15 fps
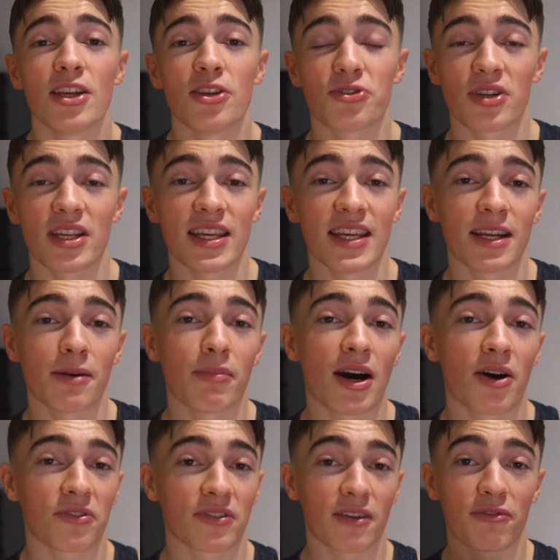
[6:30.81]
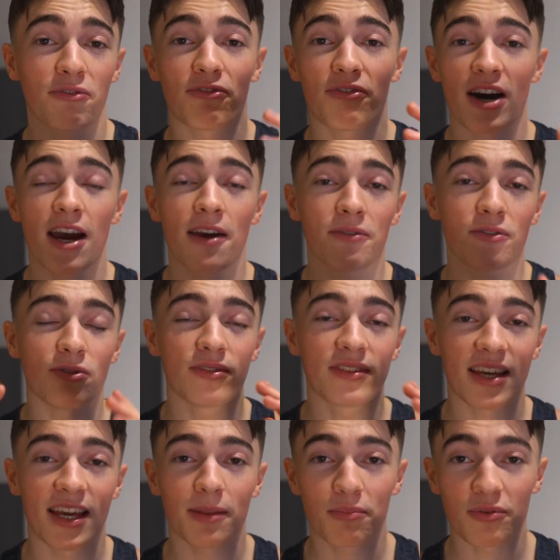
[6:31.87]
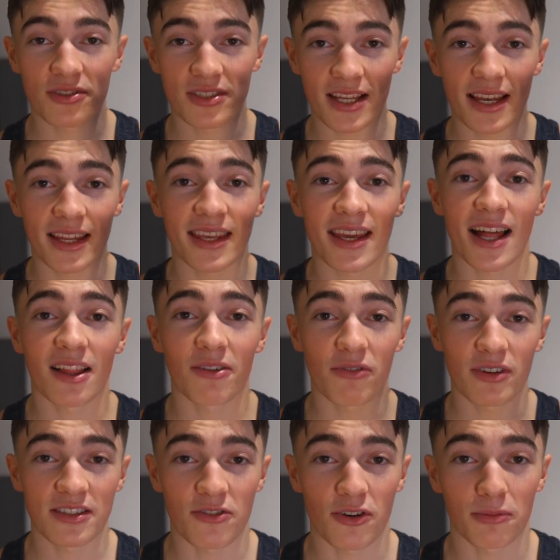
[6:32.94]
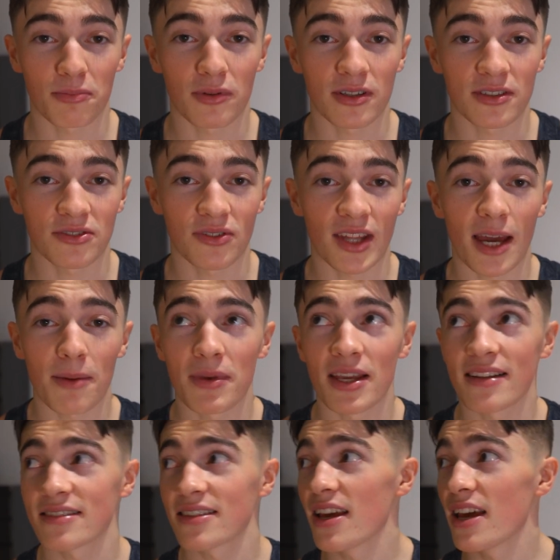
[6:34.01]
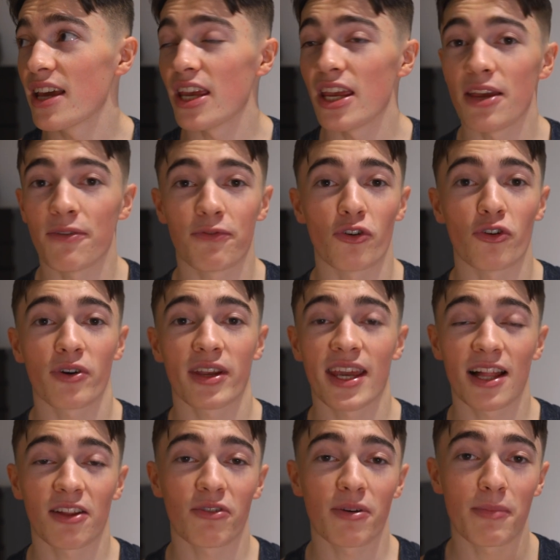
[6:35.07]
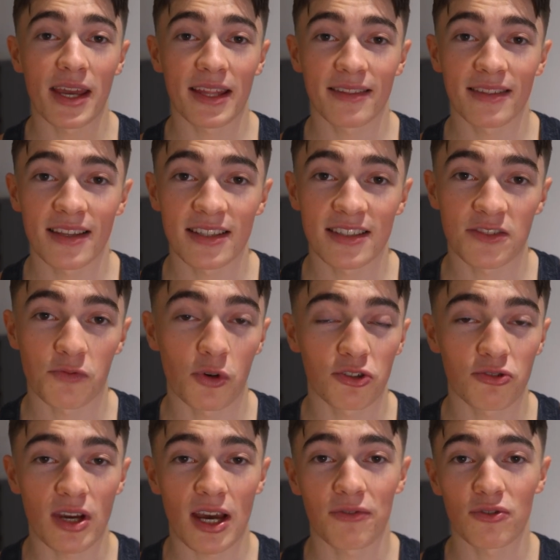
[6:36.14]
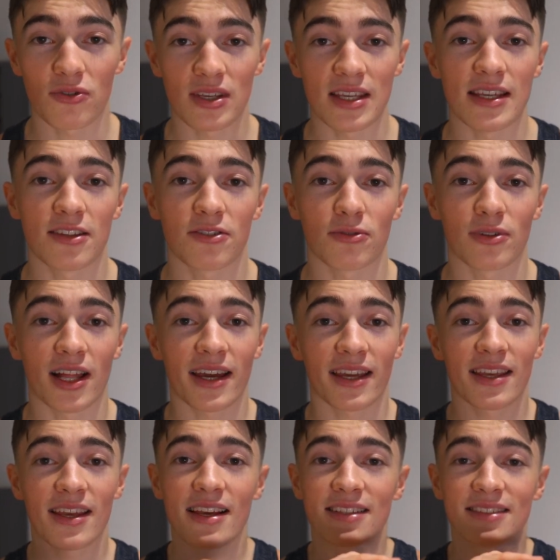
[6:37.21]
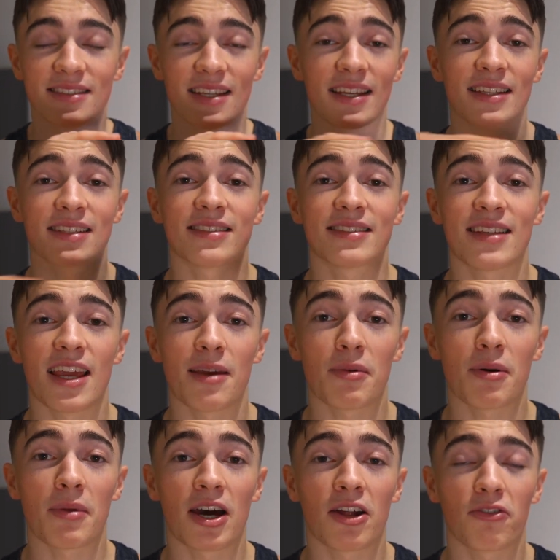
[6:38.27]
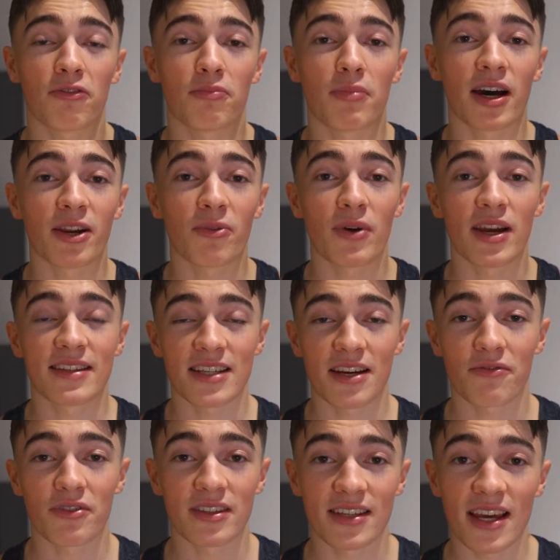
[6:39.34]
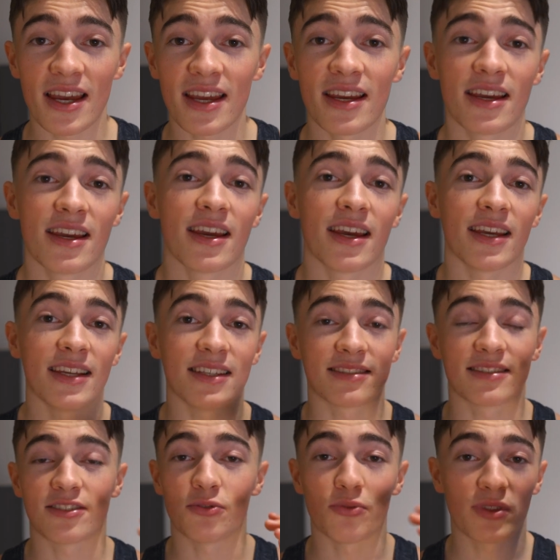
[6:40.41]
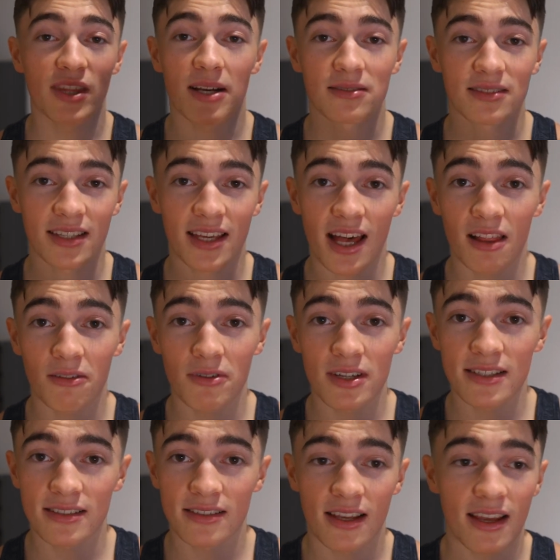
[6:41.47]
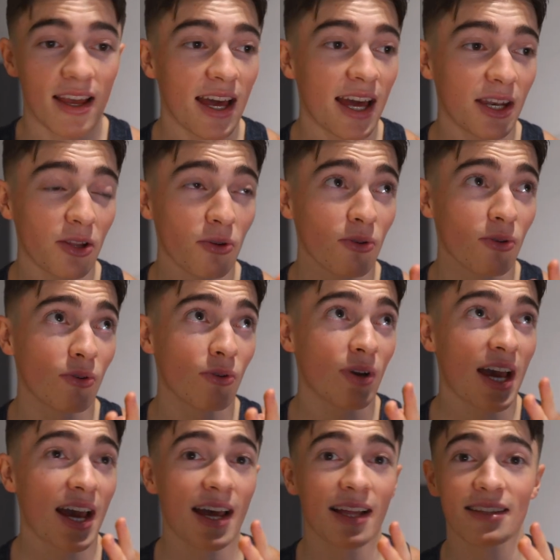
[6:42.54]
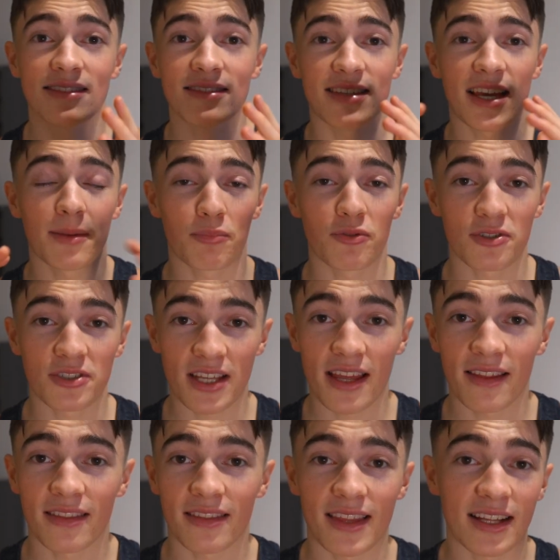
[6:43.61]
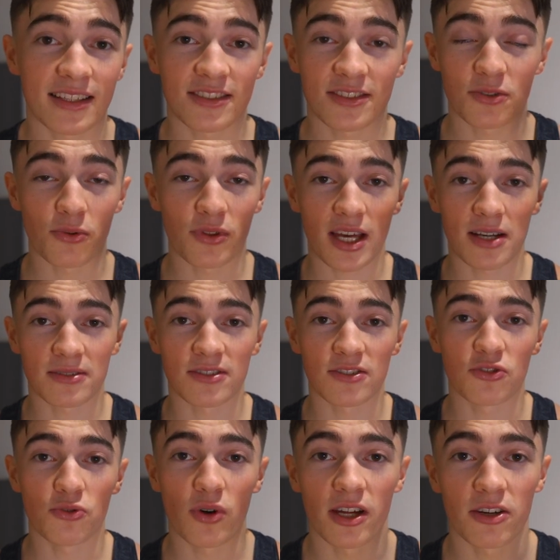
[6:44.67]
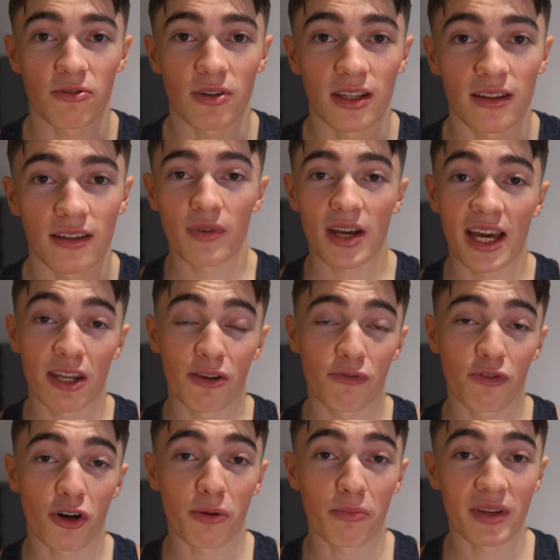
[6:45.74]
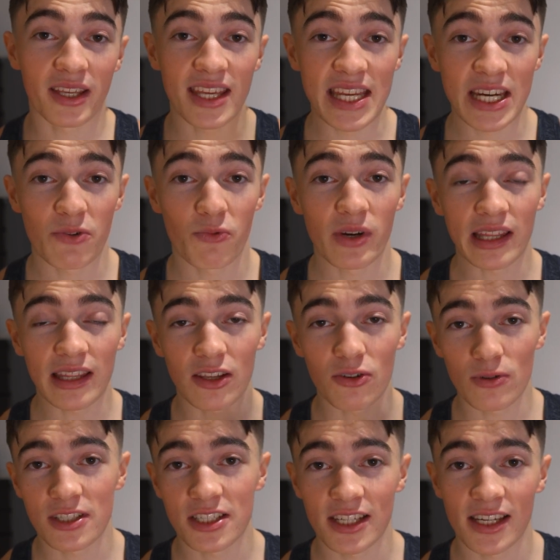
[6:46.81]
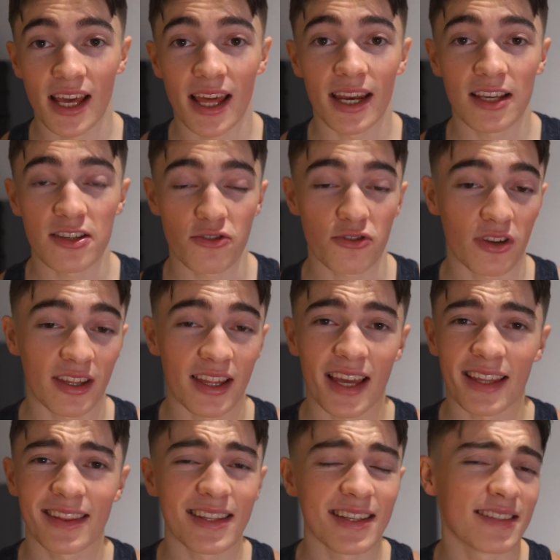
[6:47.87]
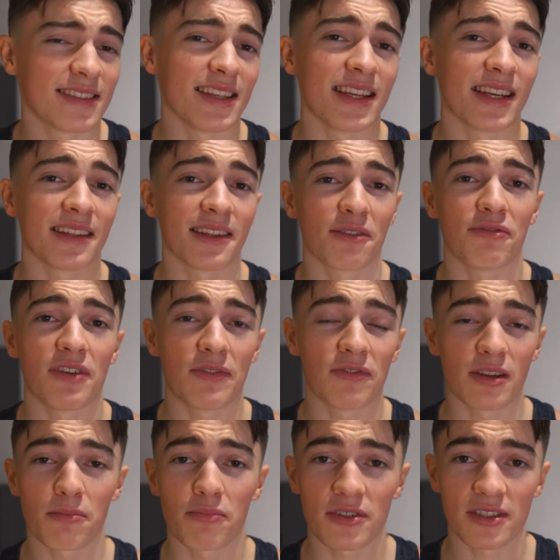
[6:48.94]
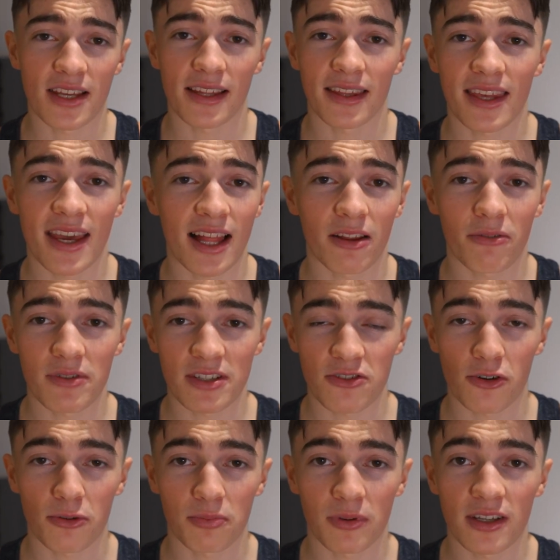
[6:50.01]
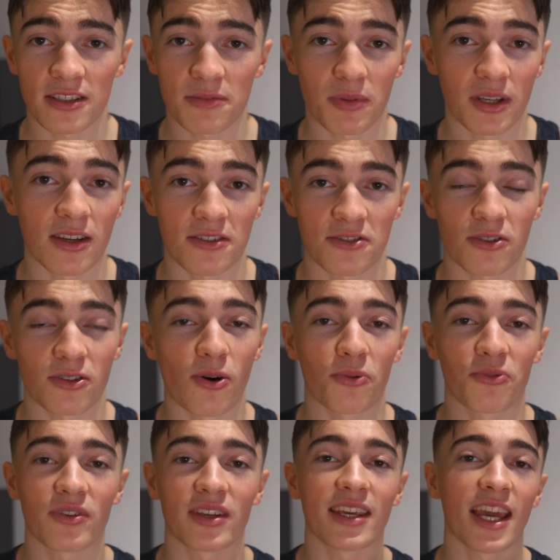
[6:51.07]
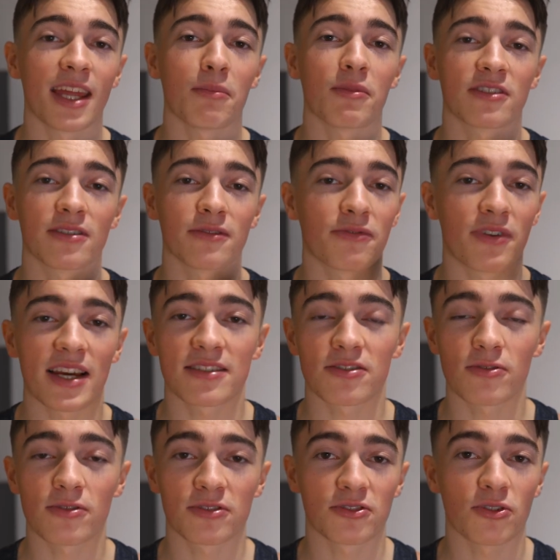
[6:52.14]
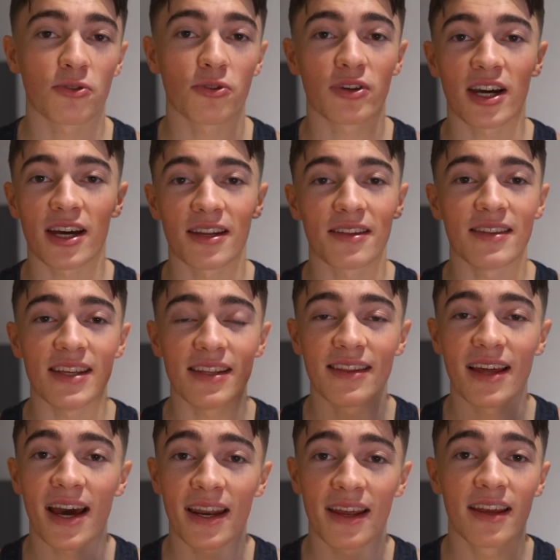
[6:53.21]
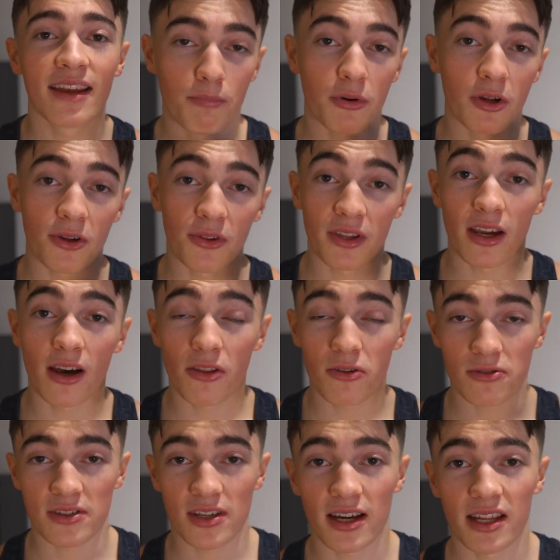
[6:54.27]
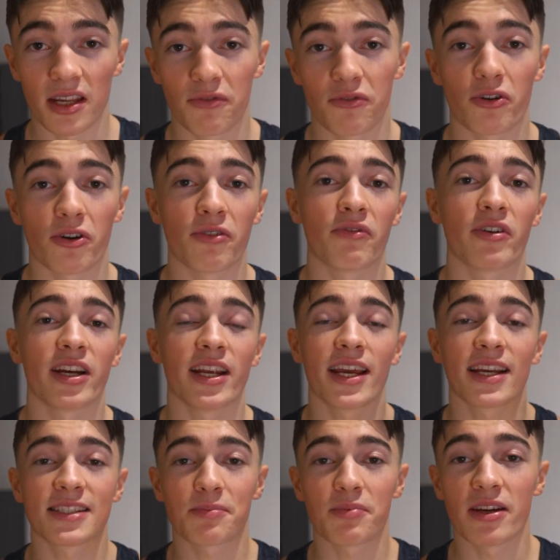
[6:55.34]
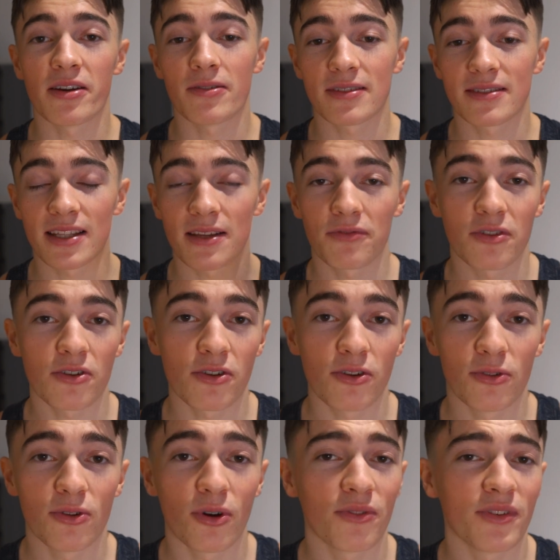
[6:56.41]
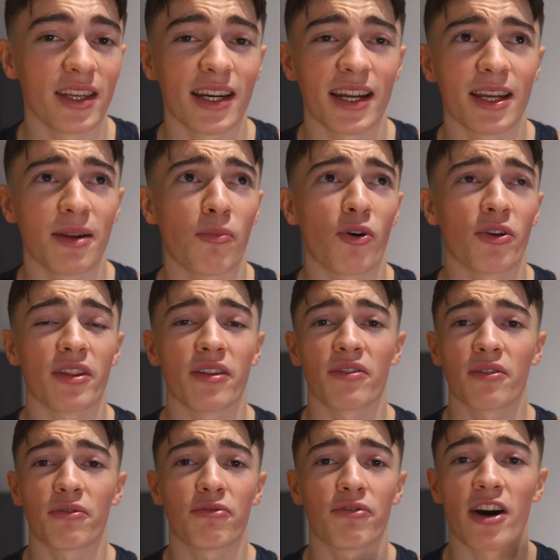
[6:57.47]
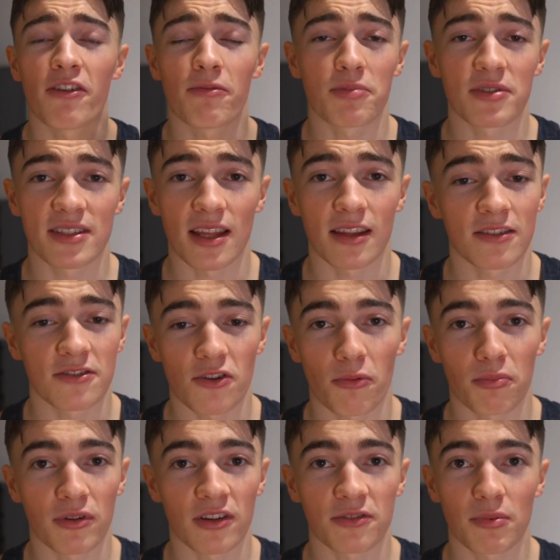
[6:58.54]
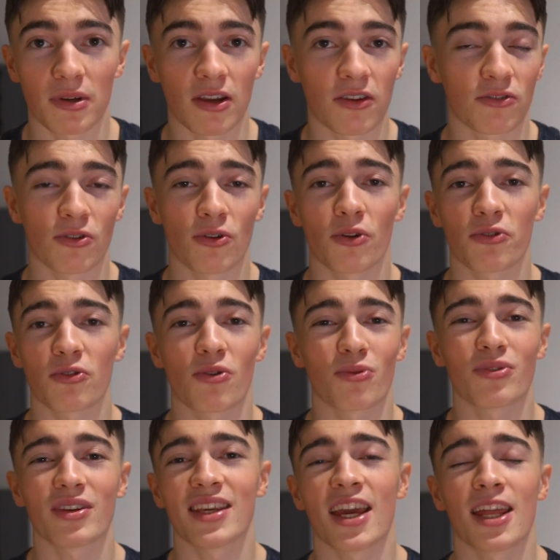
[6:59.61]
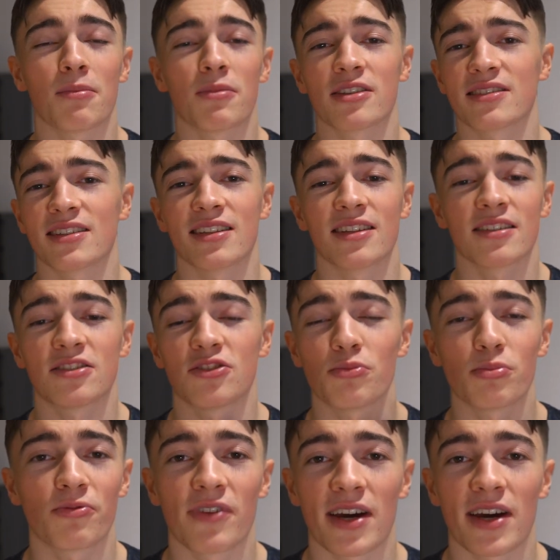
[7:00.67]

You should eat about a 5 to 10% calorie surplus, so that means if your calorie maintenance, what you have to eat to like stay the same amount of body weight every day is 2000 calories and you add 10%, that's 2200. And if you're a beginner with good genetics, you can at least eat in a 15% calorie surplus because you're going to gain muscle faster, so you kind of need that. But on the other side, if you're a very experienced lifter, you don't need any more than a 5% surplus because you're not going to gain muscle in a super